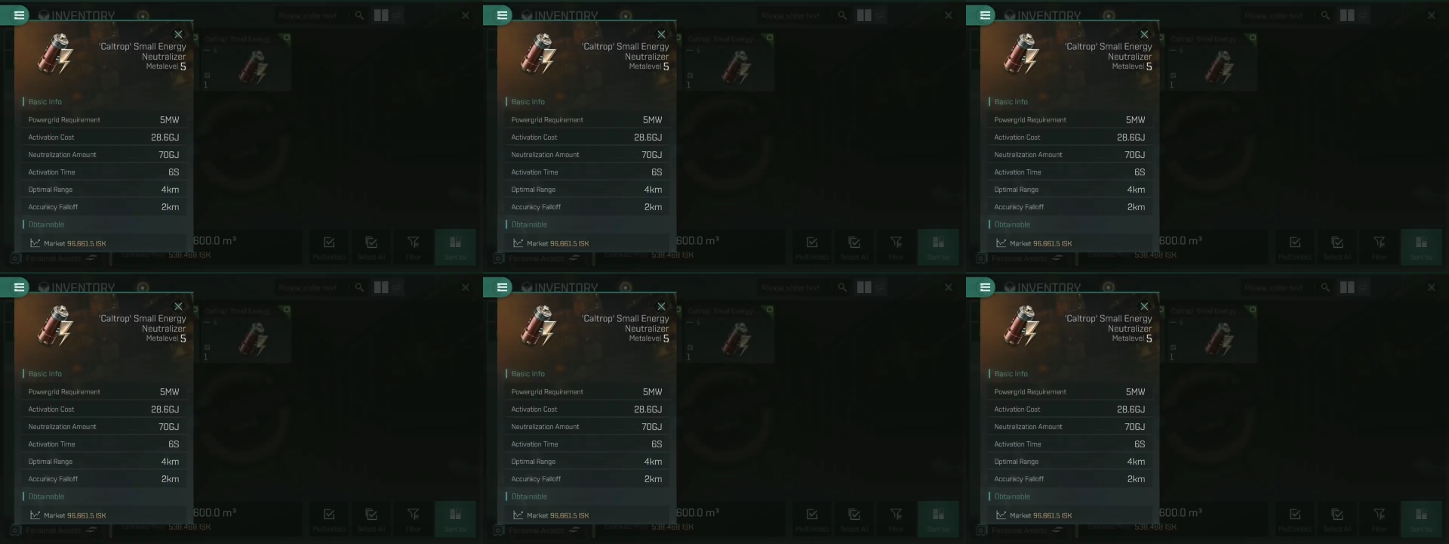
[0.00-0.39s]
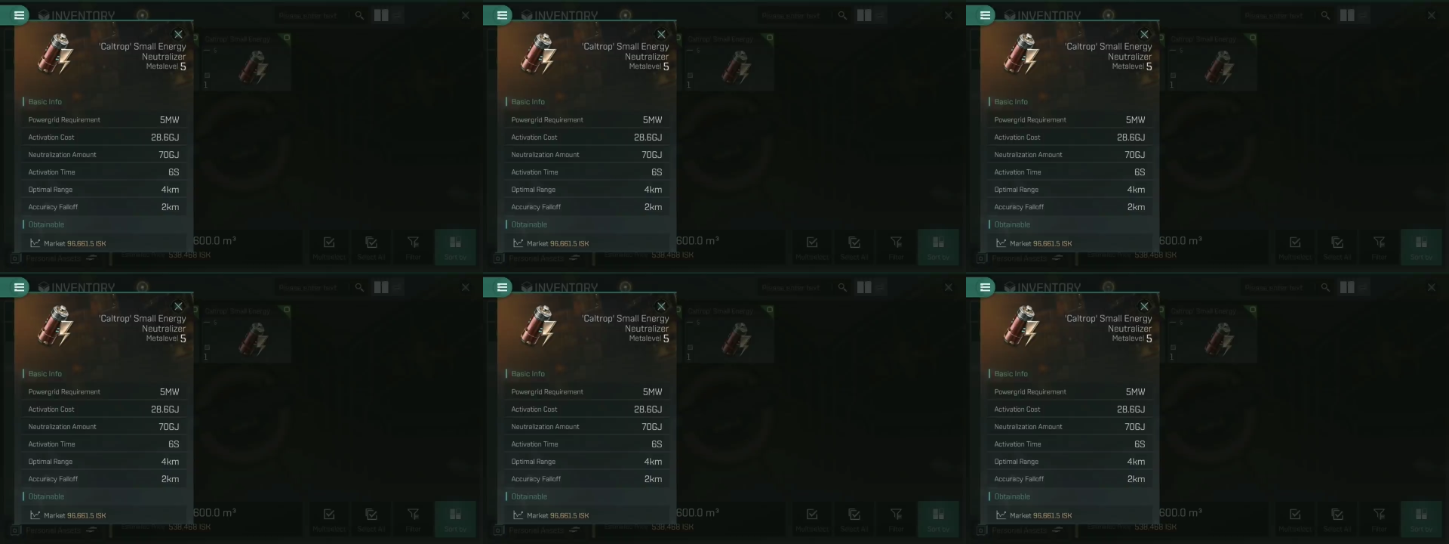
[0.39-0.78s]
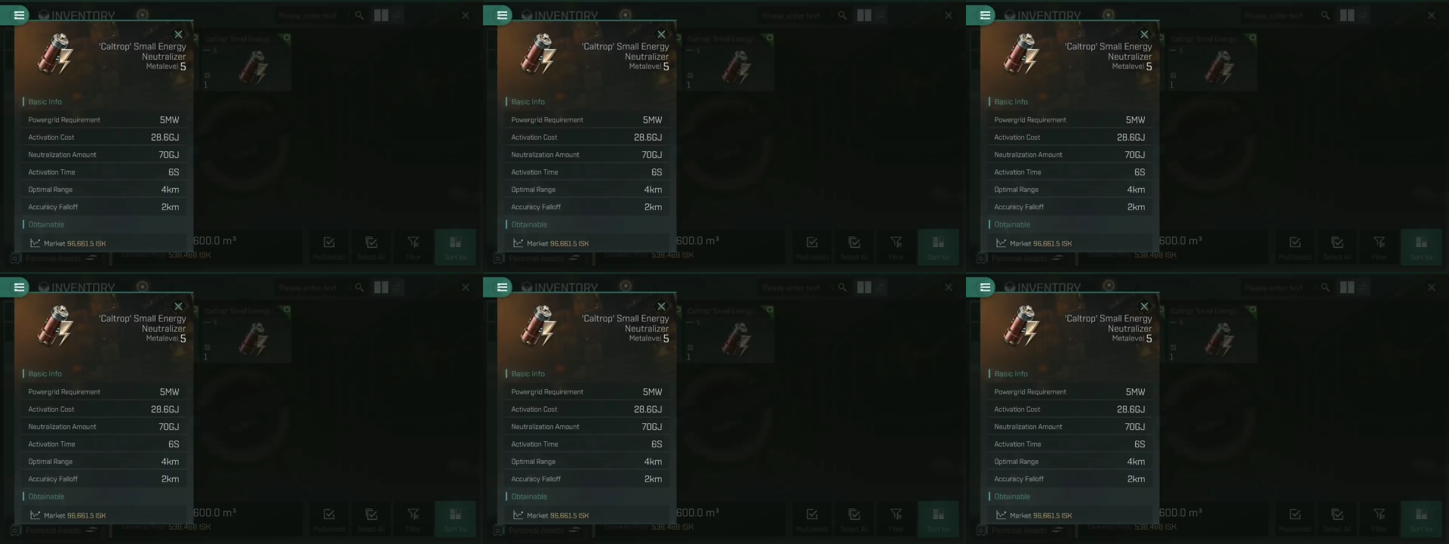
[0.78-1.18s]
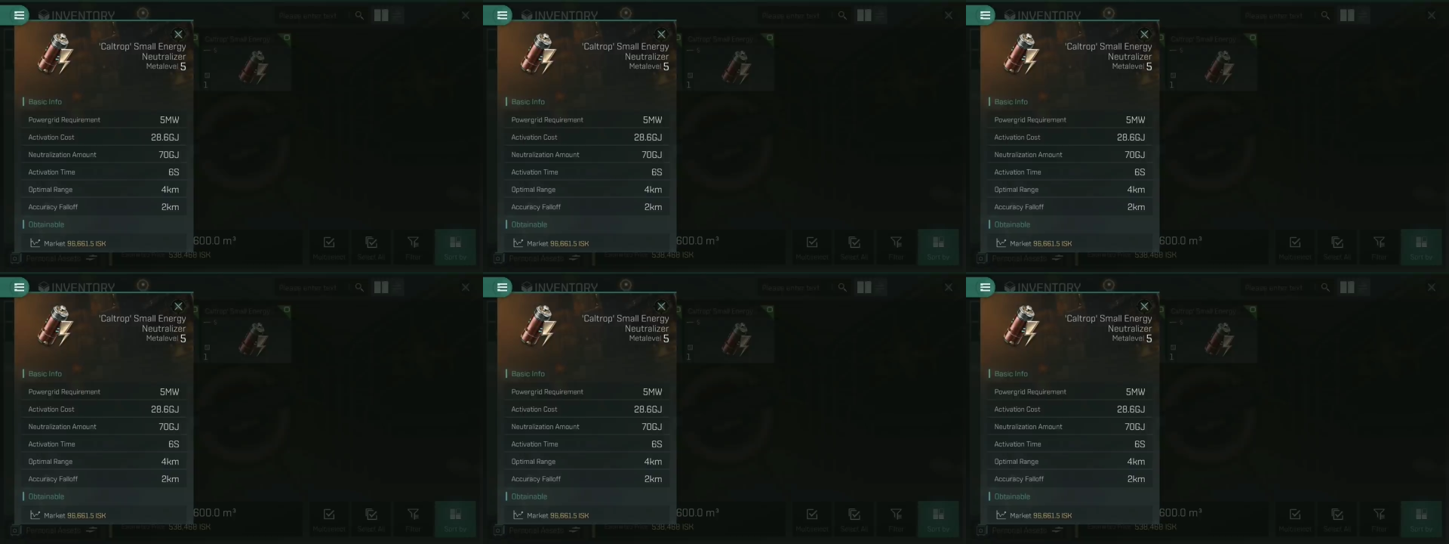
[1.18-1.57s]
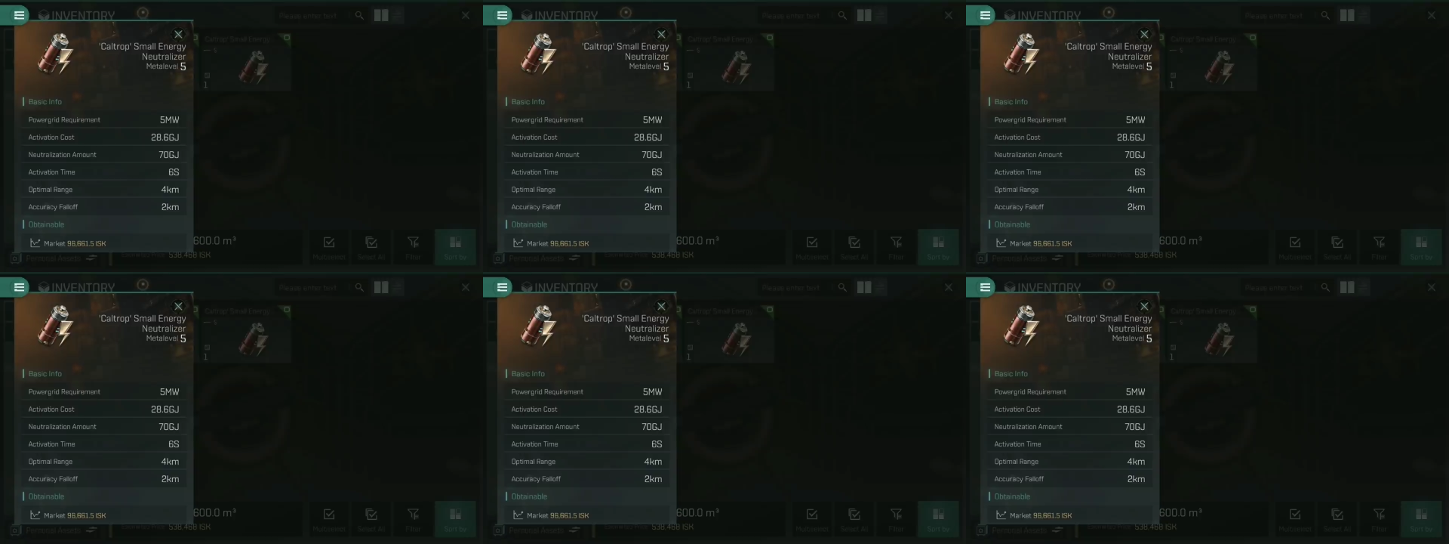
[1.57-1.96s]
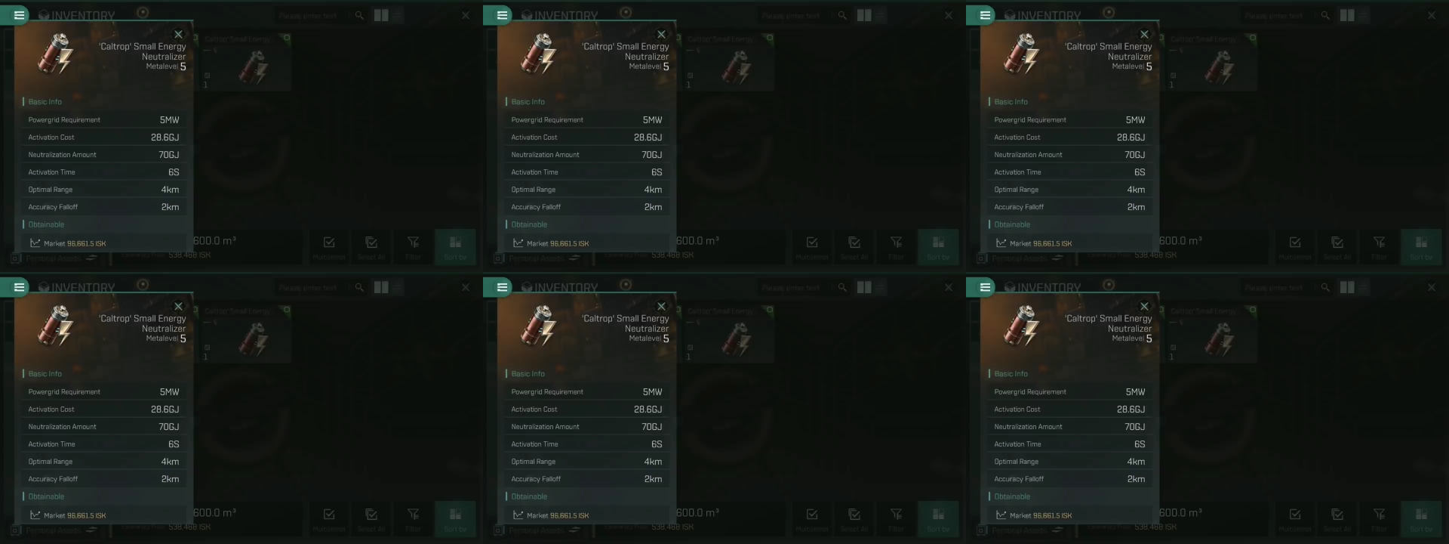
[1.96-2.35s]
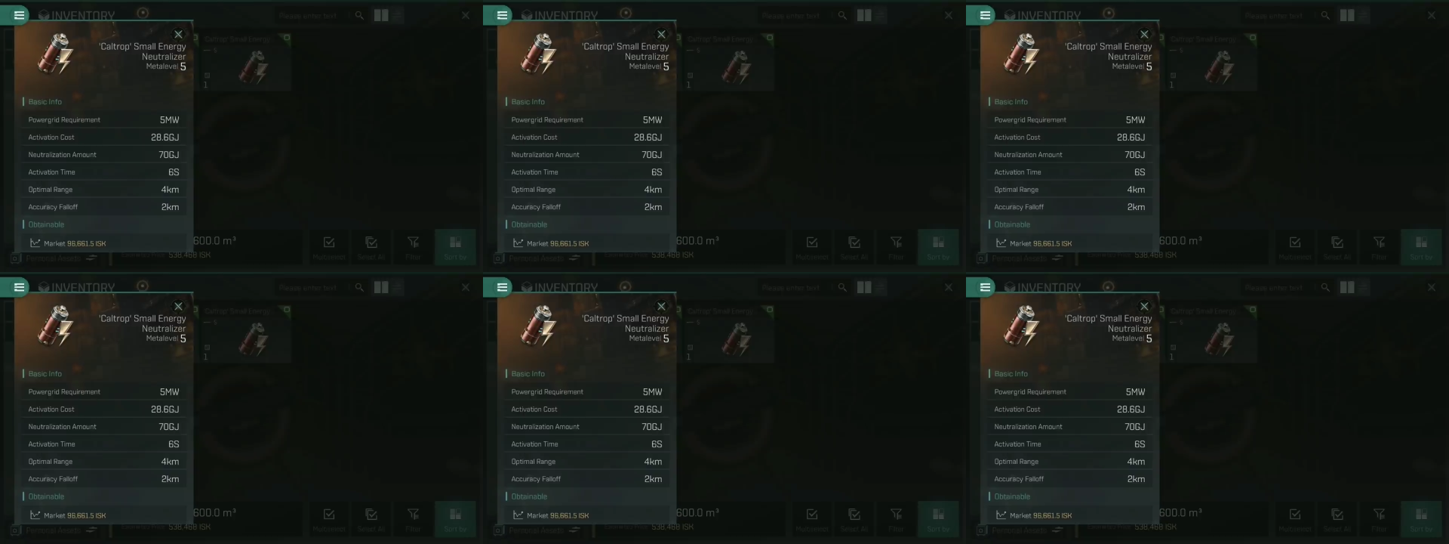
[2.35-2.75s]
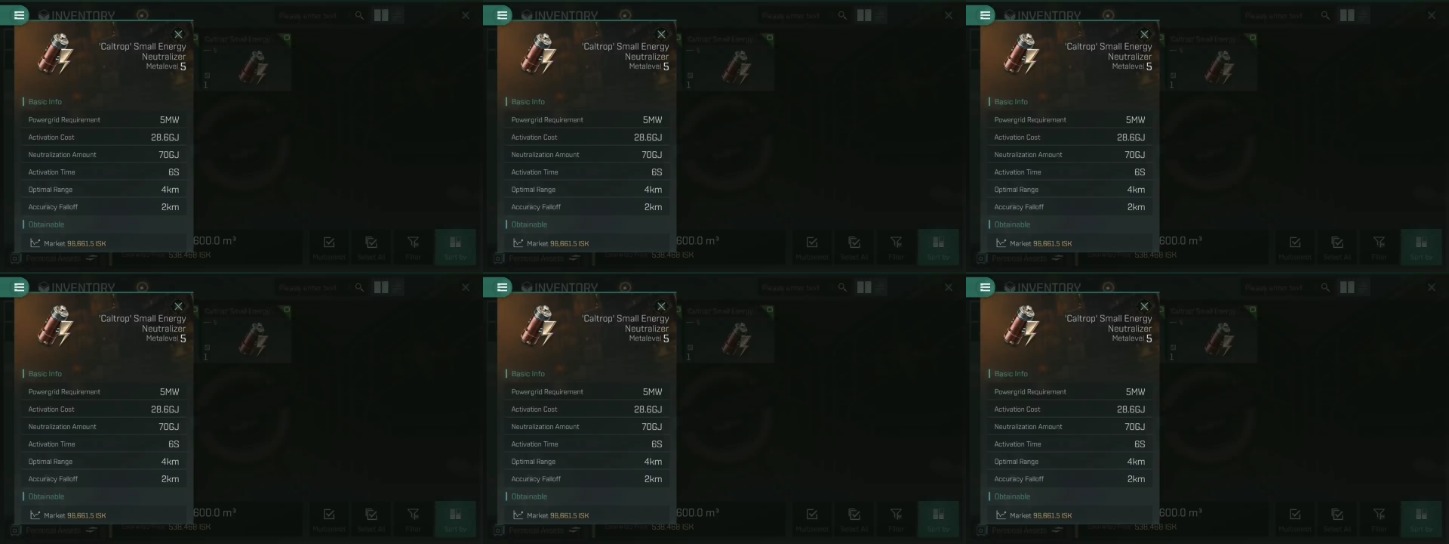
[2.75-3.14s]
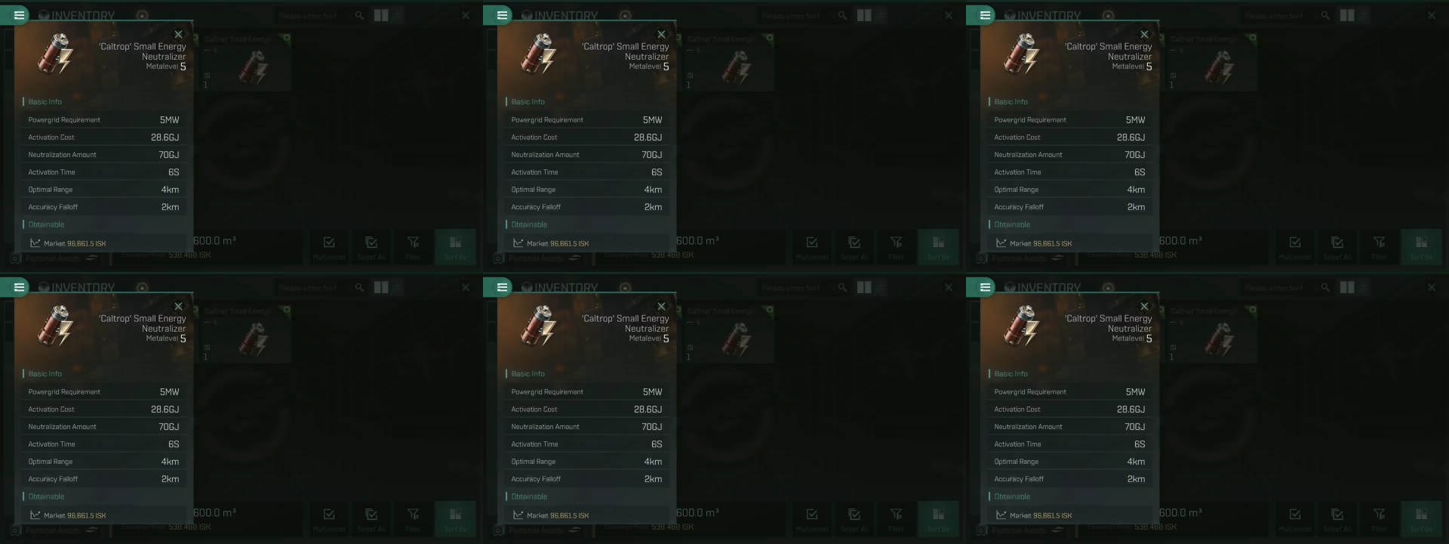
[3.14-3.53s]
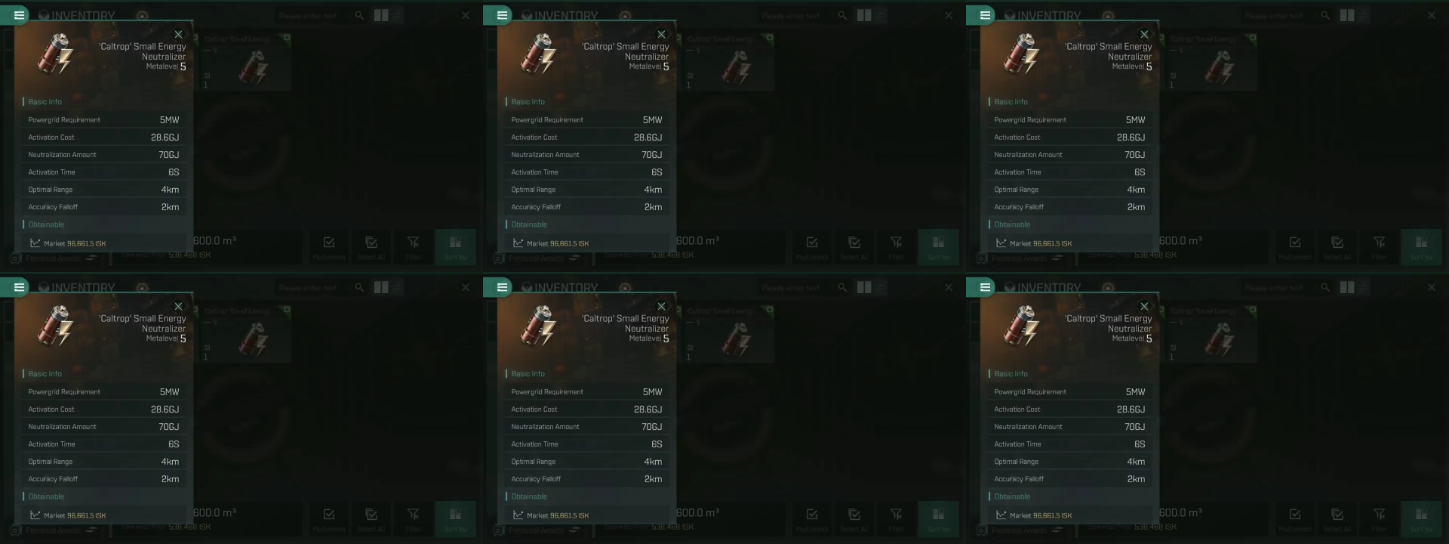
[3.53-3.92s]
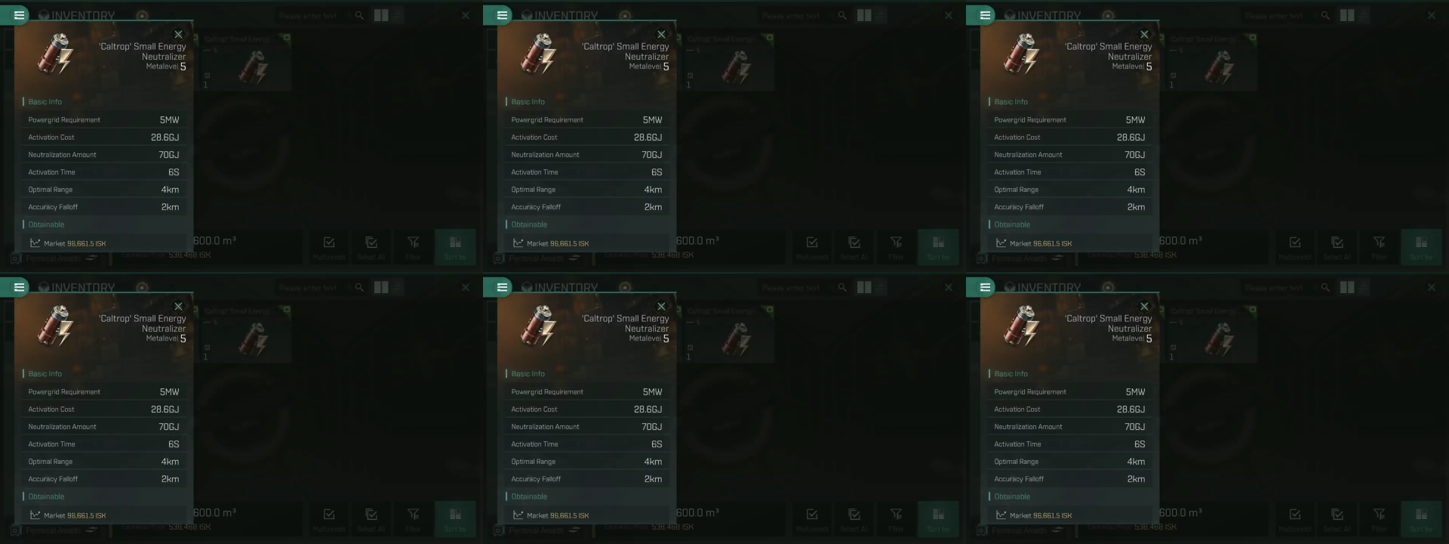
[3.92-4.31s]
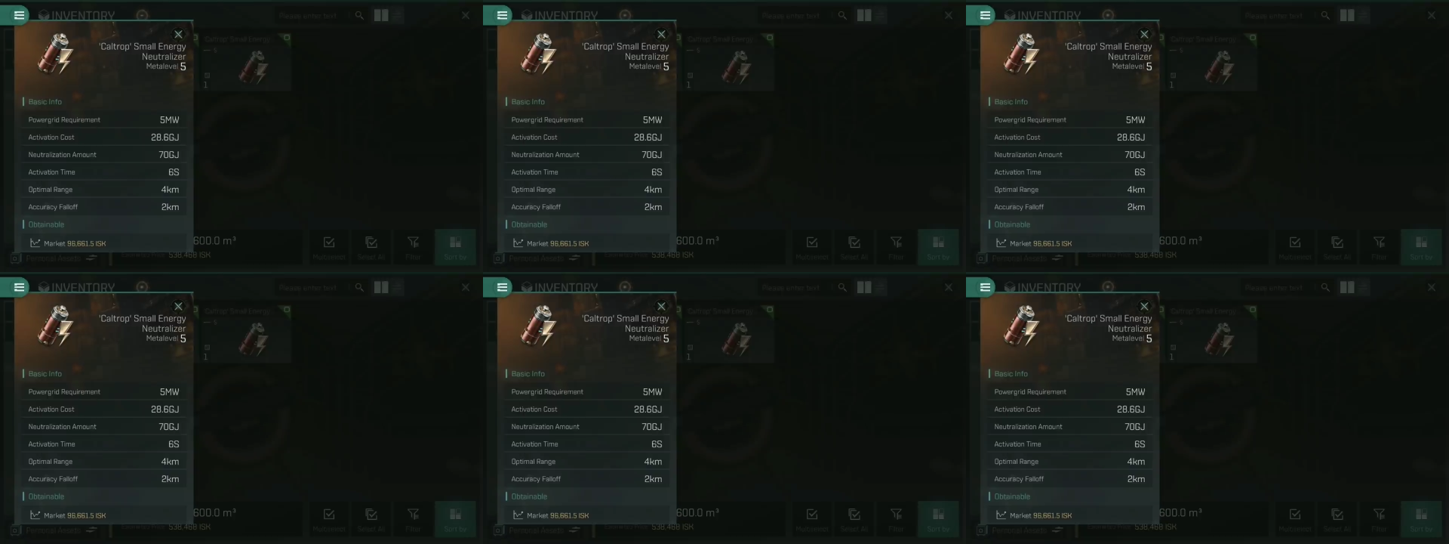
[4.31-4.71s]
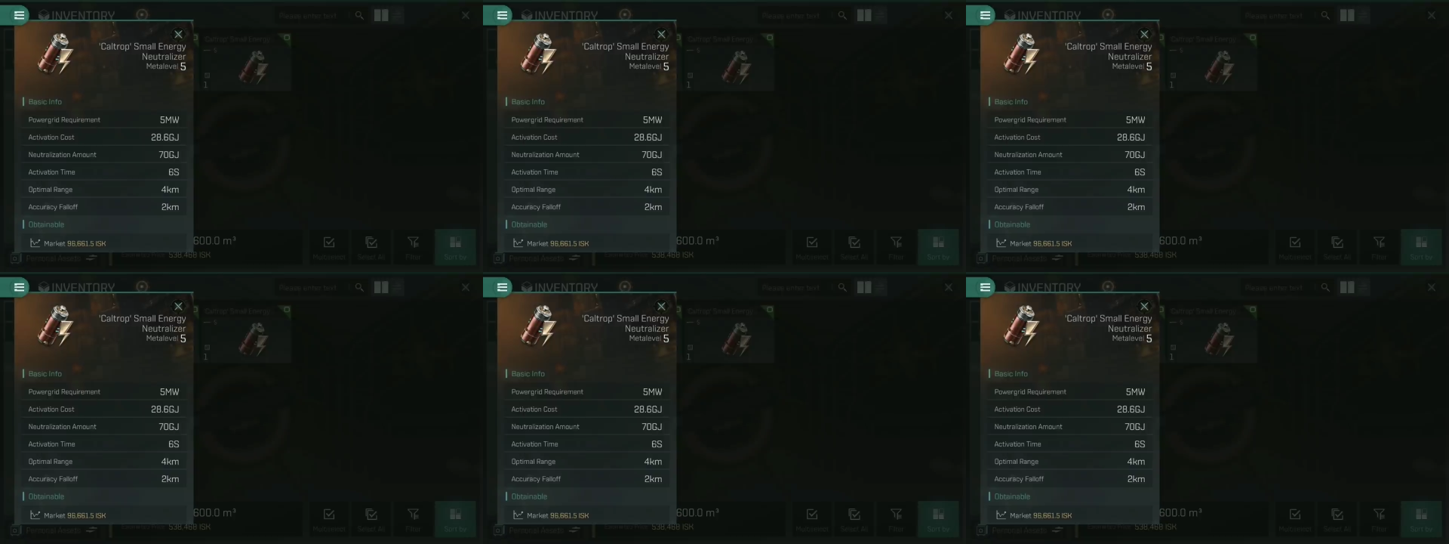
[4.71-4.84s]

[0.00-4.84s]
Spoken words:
No face is visible, so there are no lips to read.